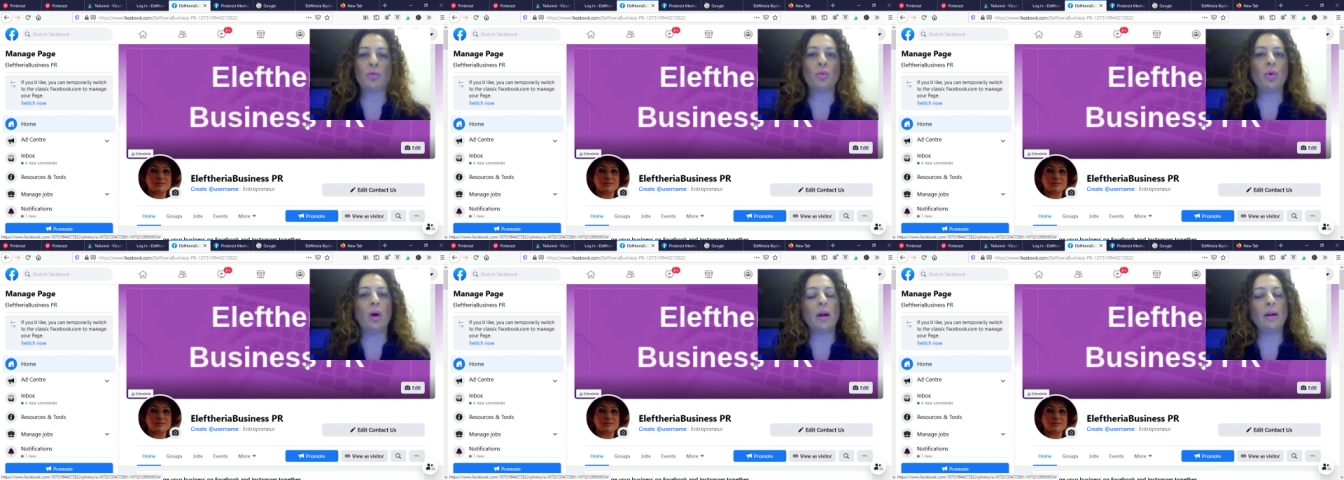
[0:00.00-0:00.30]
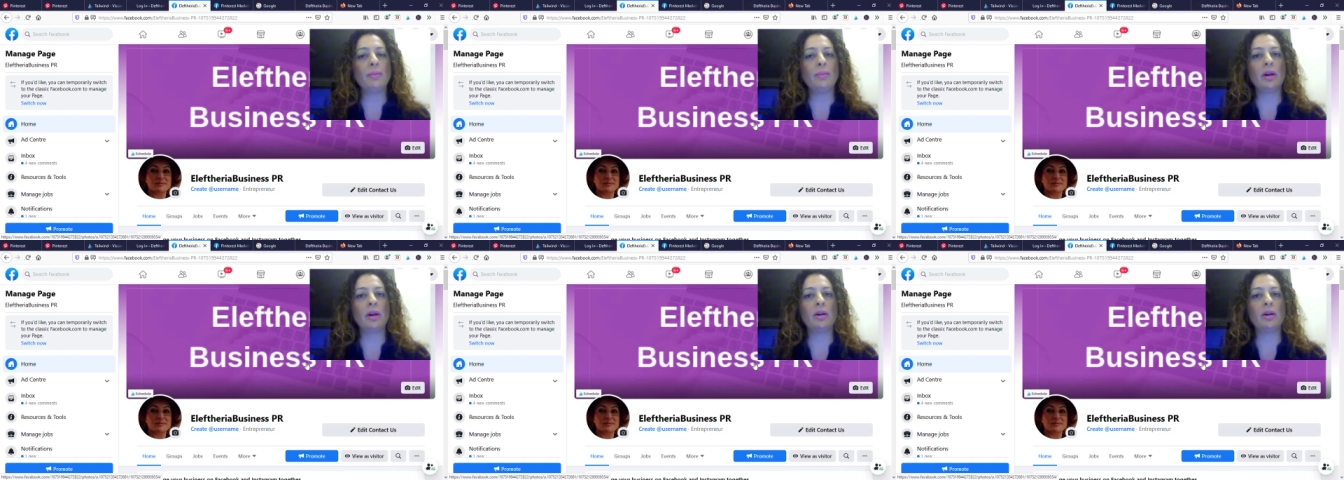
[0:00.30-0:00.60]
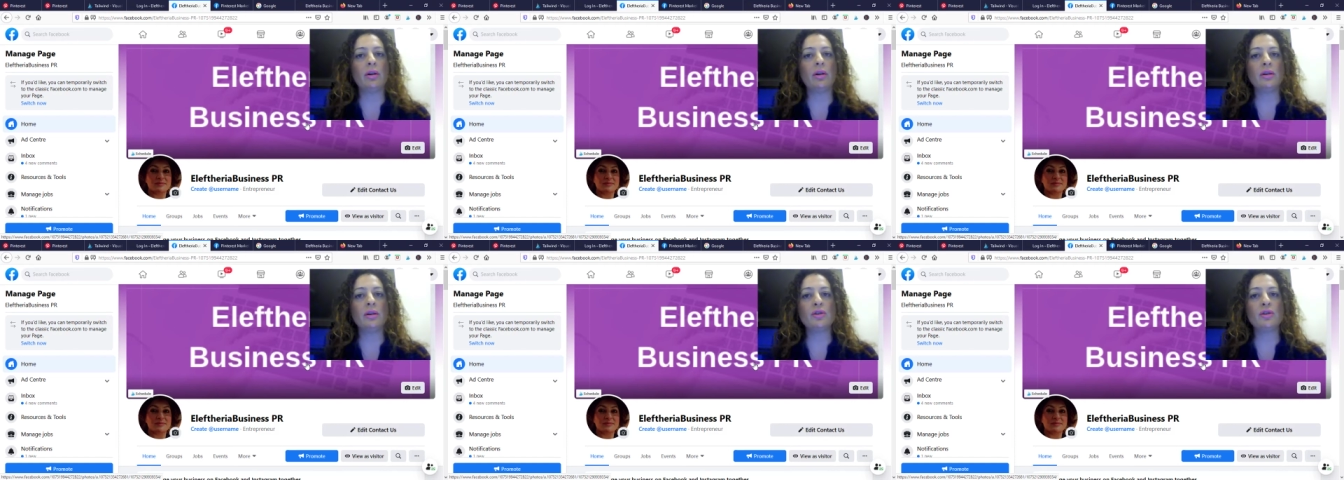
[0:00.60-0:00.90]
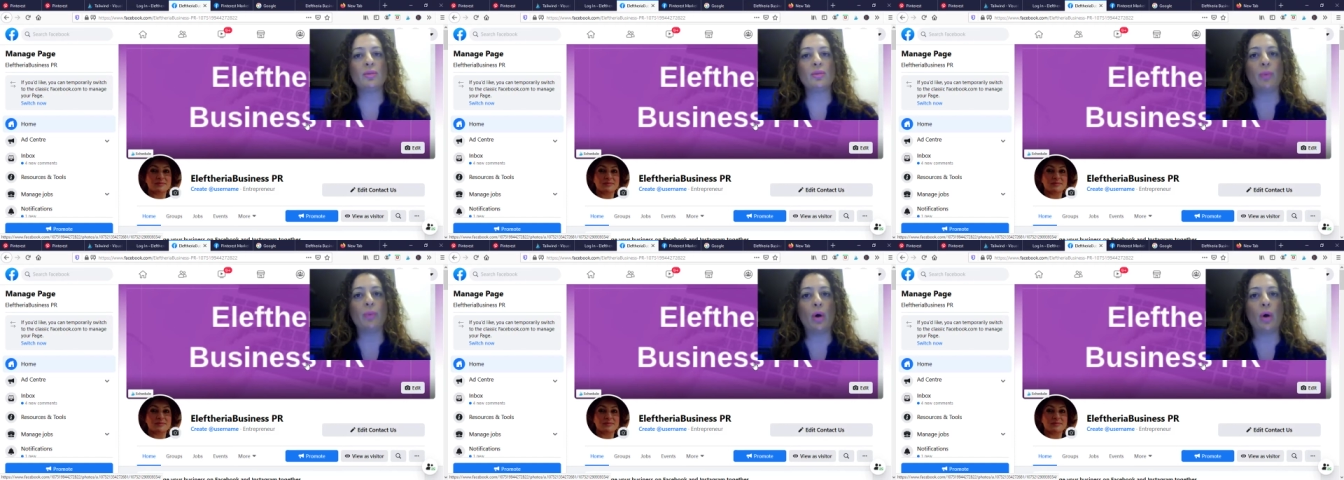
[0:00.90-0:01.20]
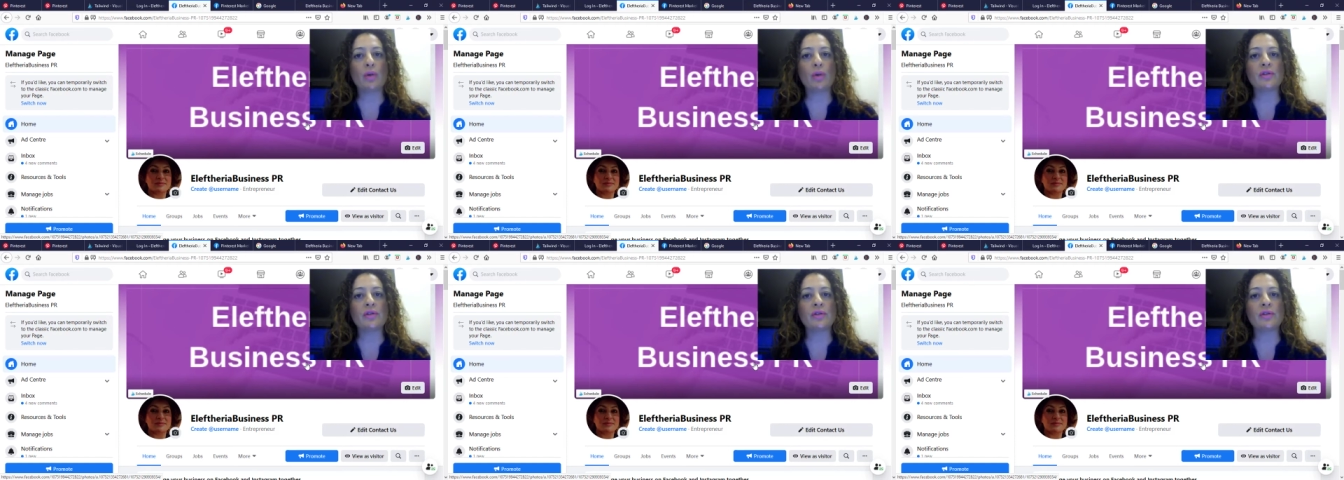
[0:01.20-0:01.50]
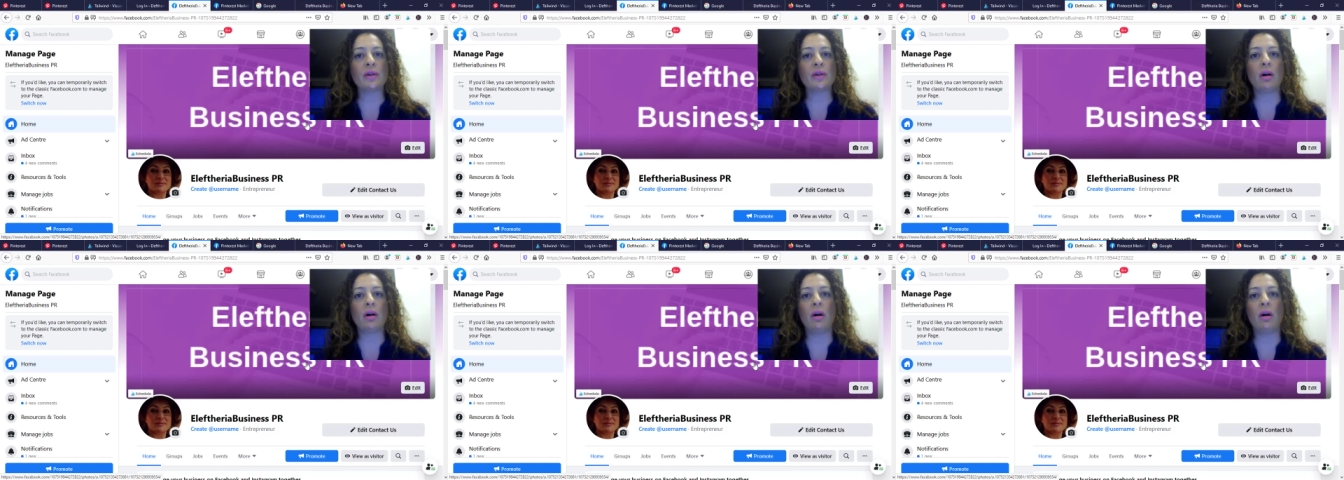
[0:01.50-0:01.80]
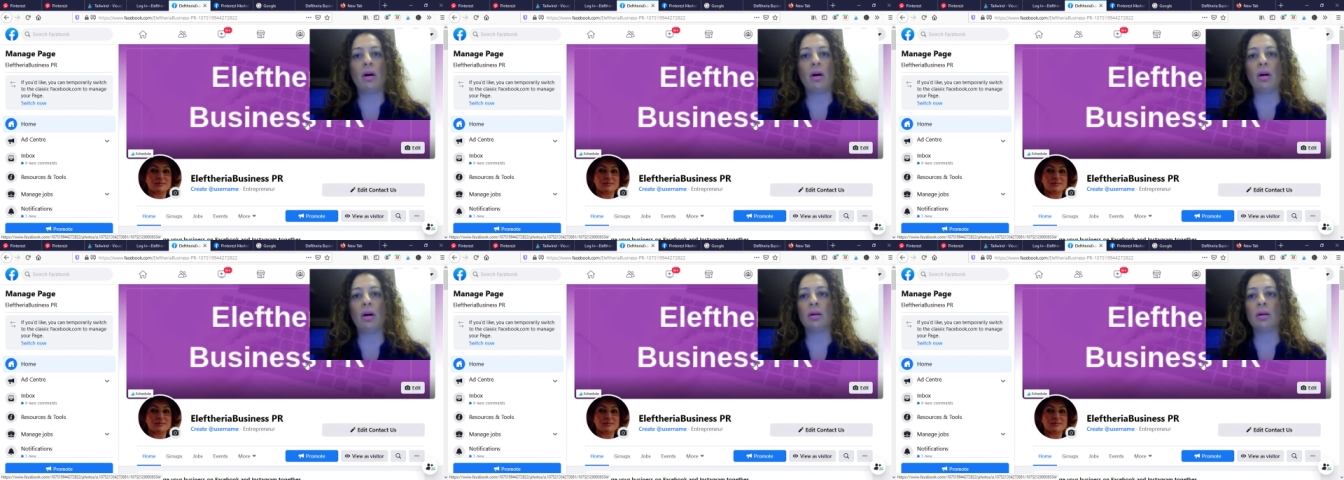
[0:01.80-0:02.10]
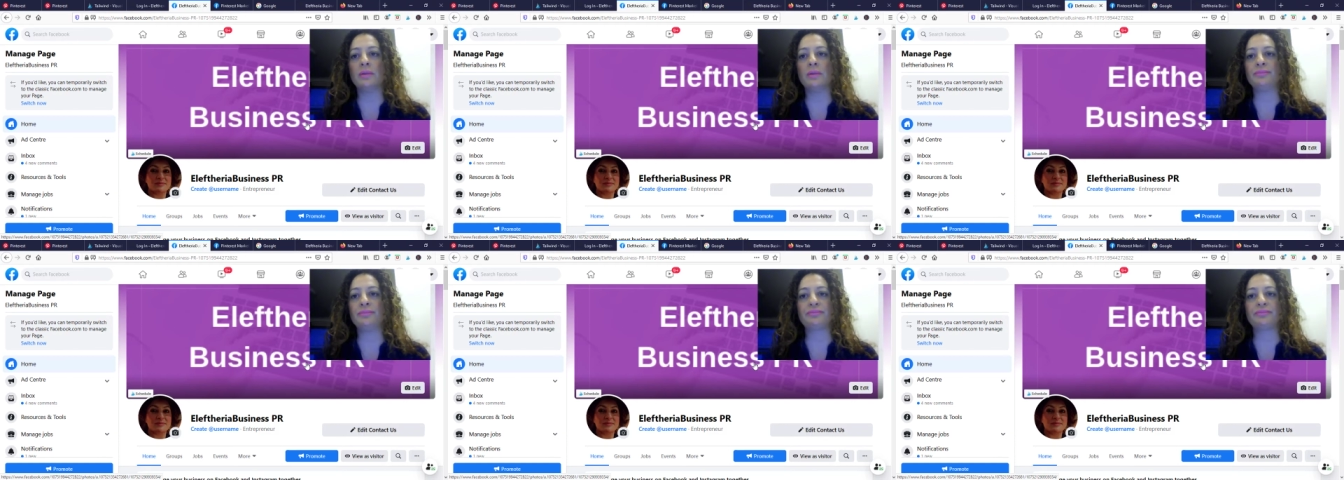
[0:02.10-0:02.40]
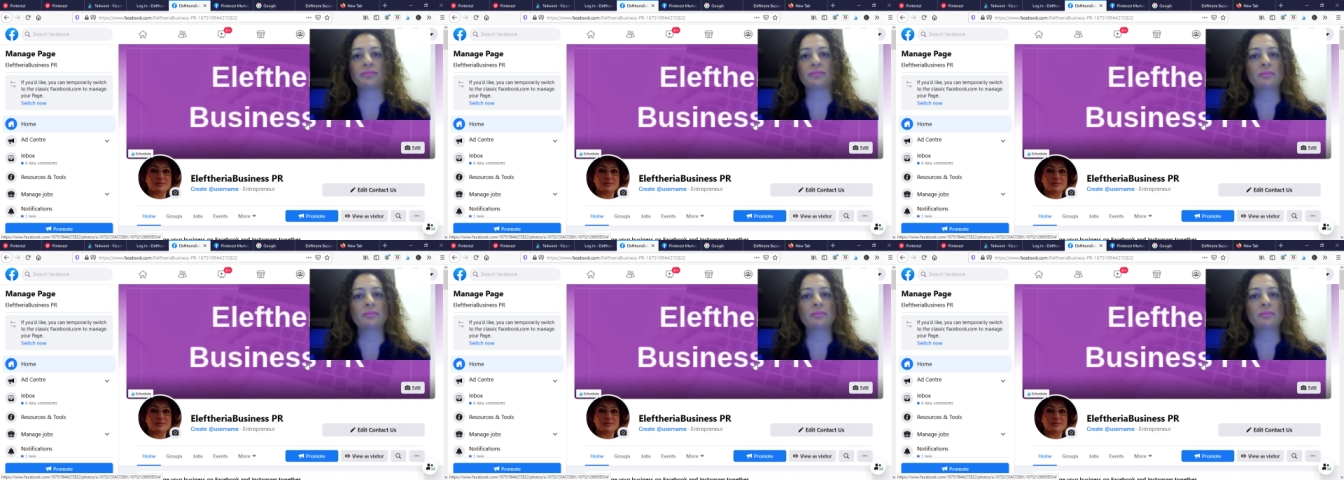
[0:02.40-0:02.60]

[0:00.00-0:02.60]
what am I going to post on